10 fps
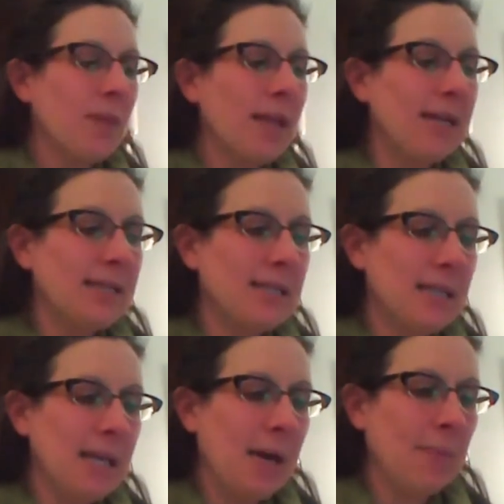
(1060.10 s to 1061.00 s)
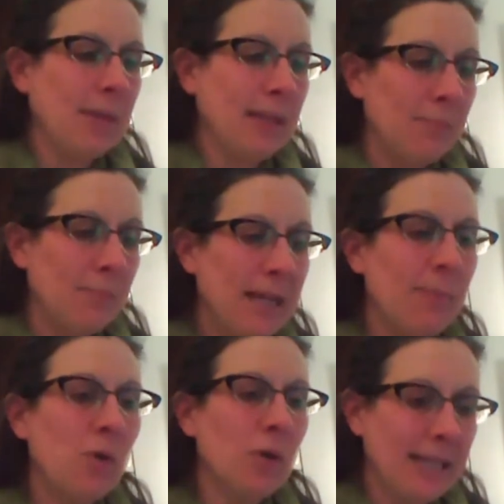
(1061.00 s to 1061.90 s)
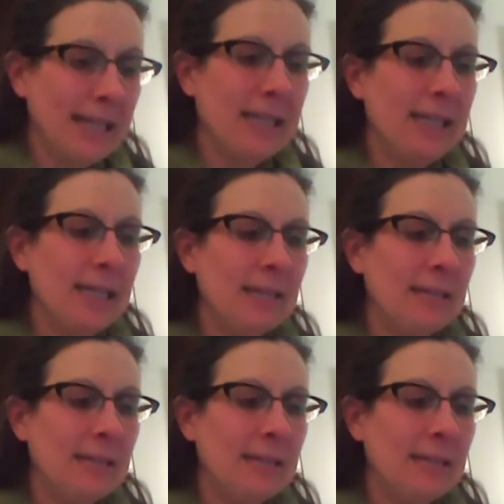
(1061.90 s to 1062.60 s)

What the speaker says: It's the minimal clinically